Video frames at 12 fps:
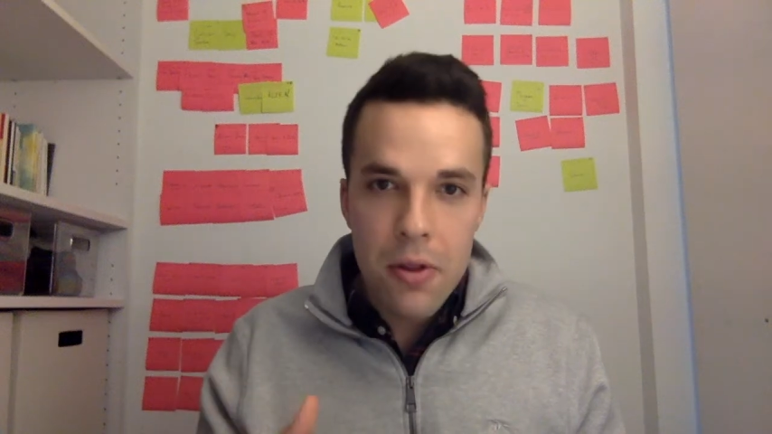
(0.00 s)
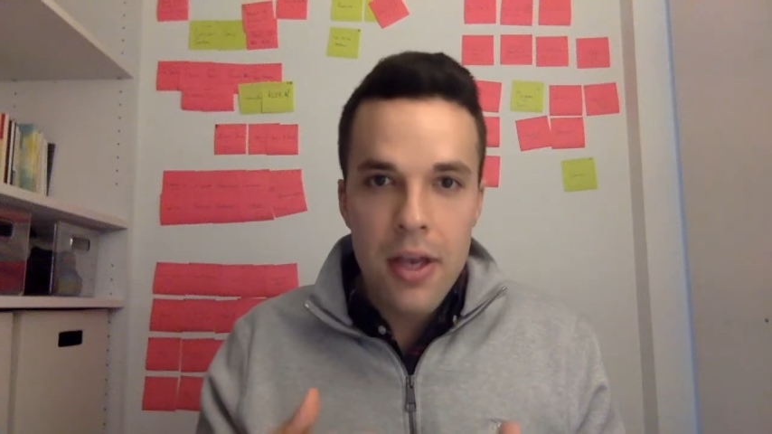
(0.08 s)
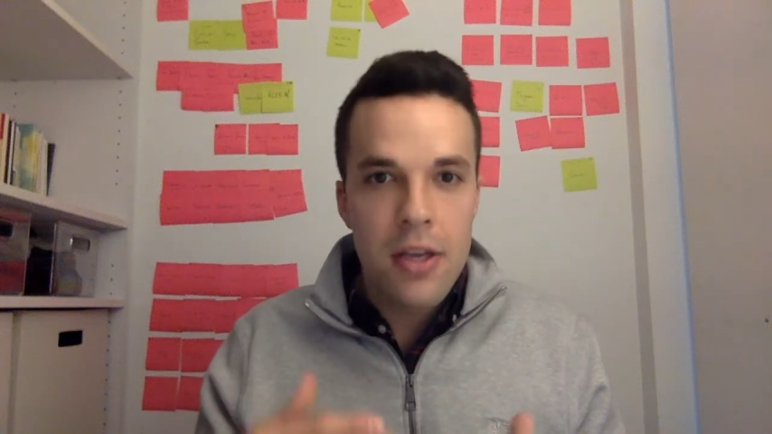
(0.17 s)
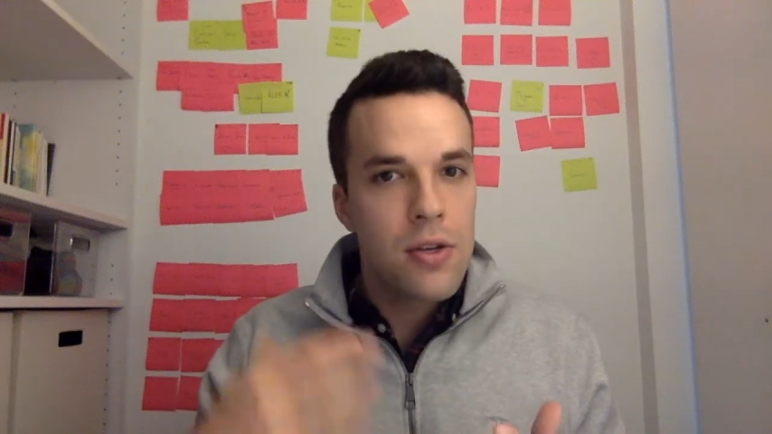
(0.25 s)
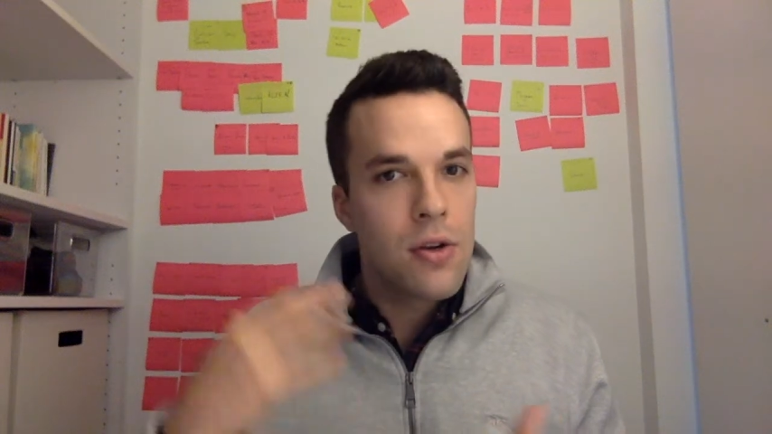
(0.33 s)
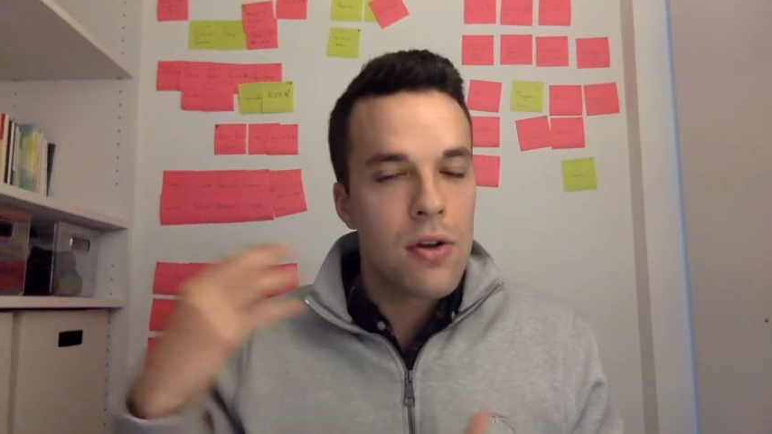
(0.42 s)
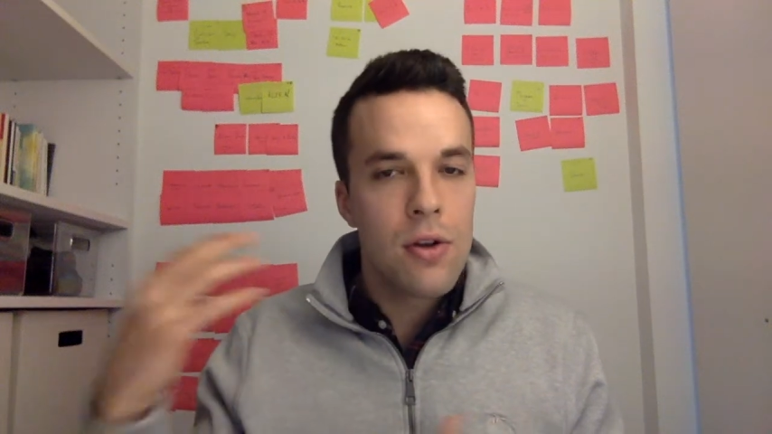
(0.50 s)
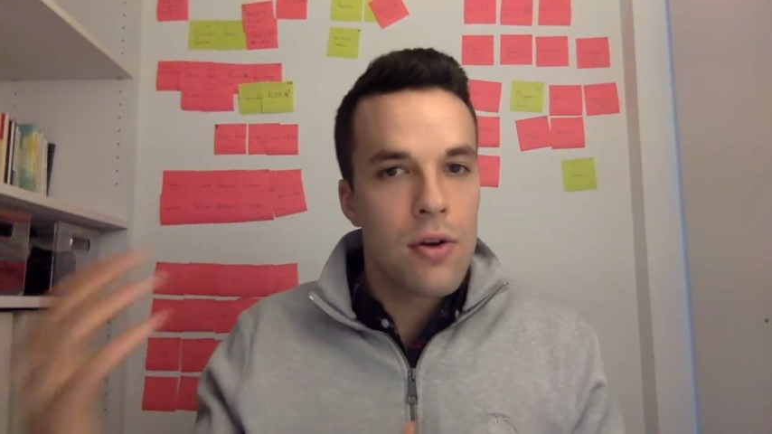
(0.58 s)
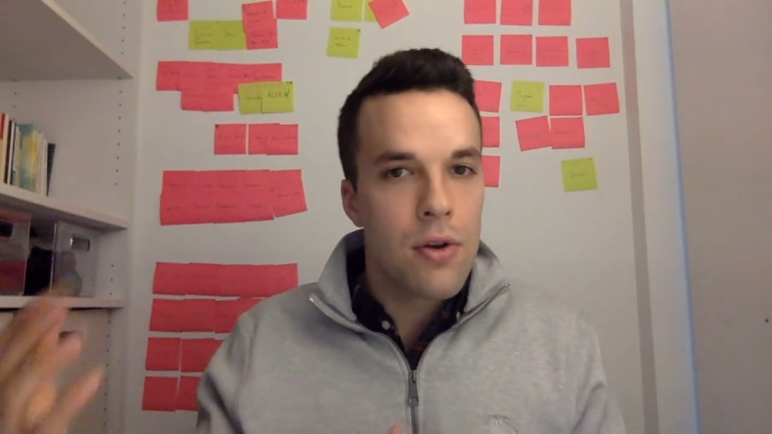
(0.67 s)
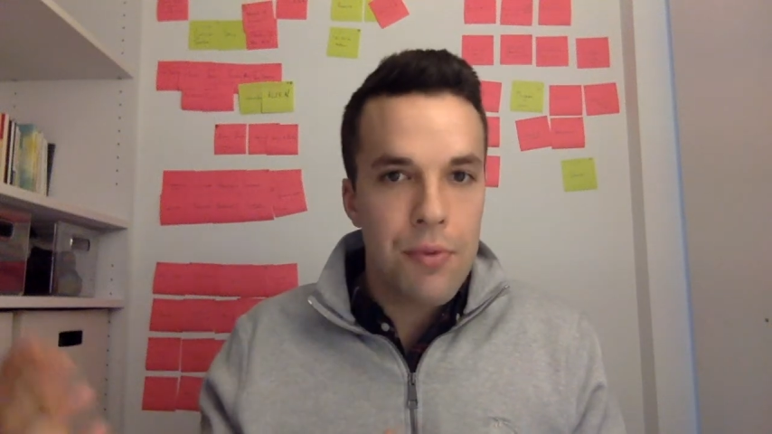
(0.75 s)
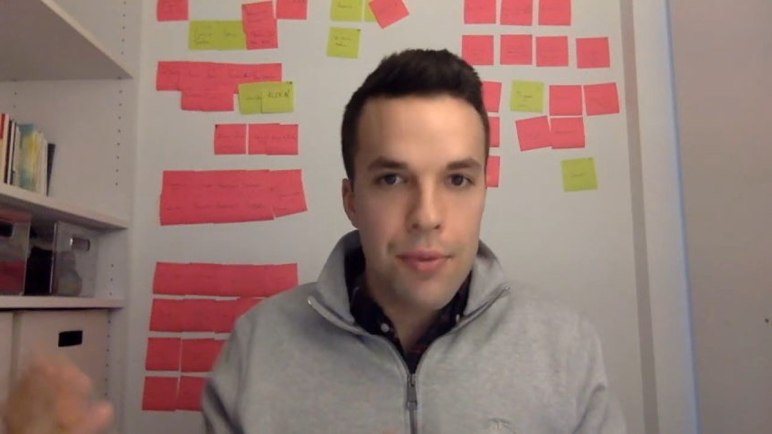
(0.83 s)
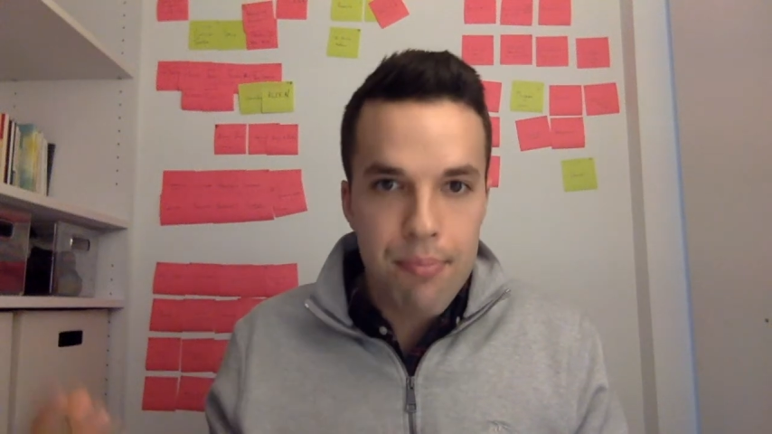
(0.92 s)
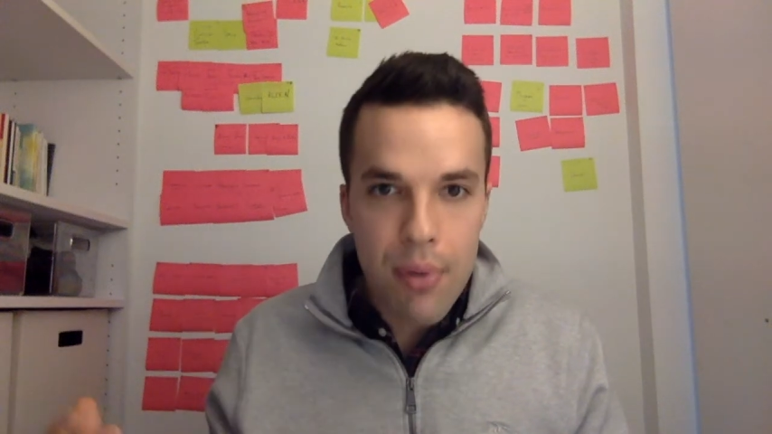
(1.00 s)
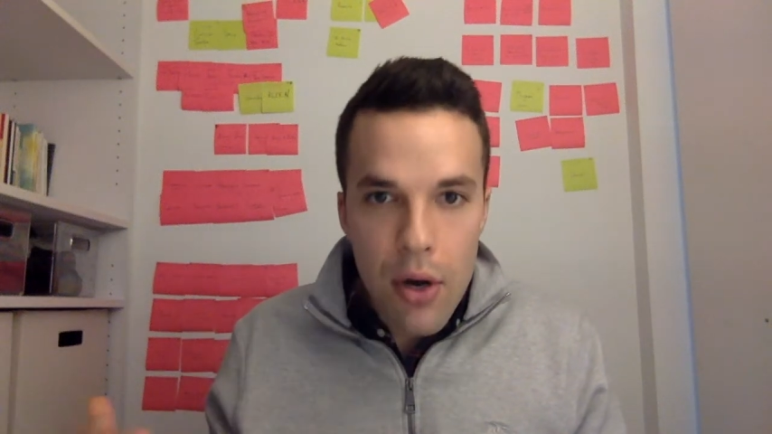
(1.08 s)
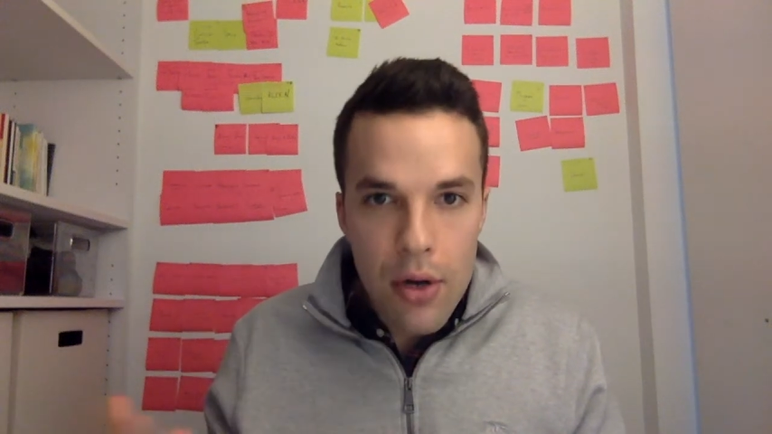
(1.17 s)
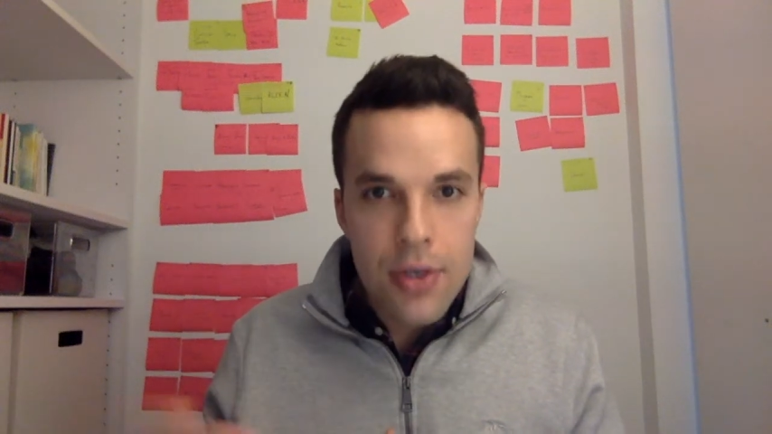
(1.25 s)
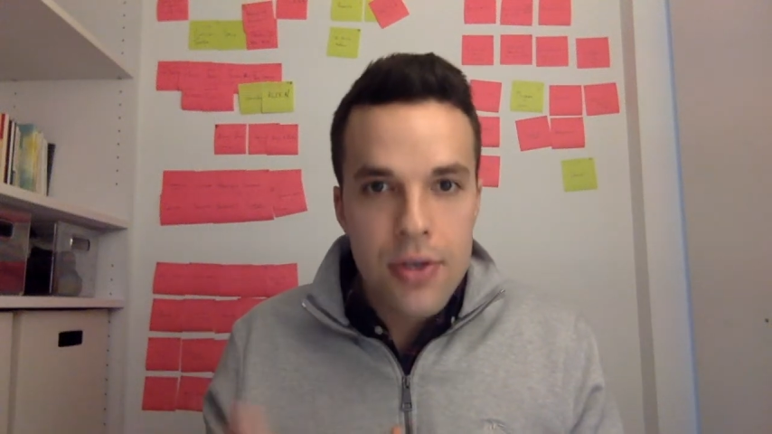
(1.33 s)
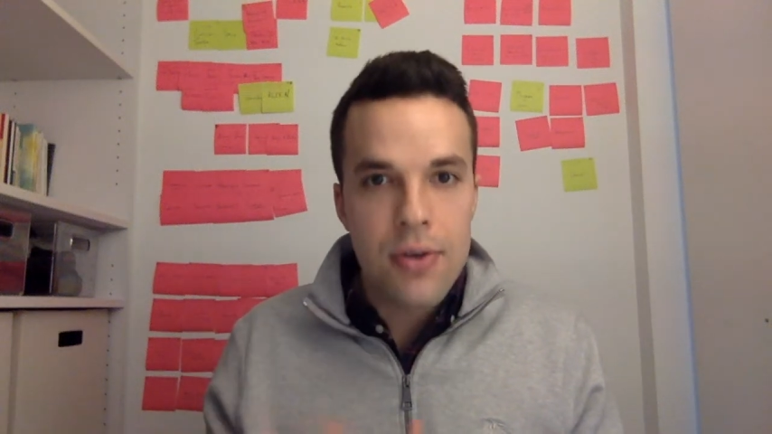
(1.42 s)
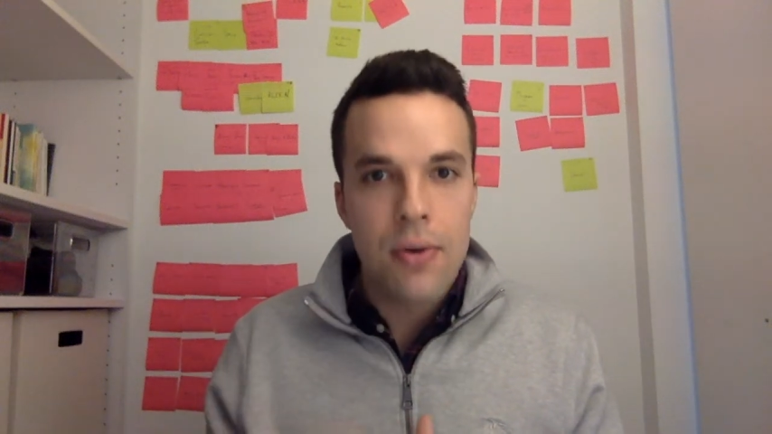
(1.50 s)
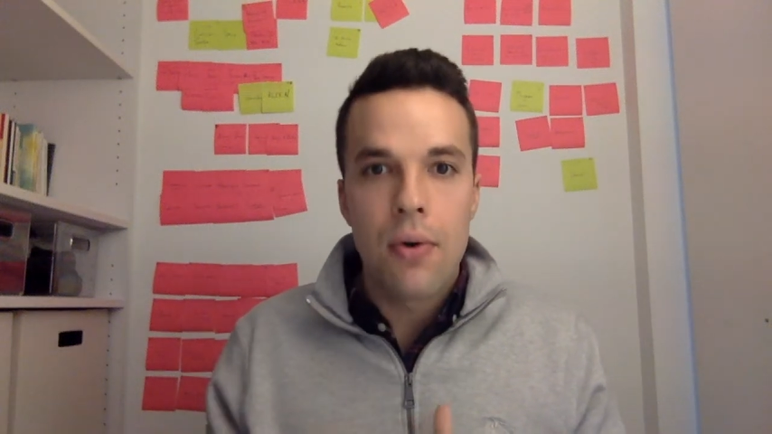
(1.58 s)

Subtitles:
list or with books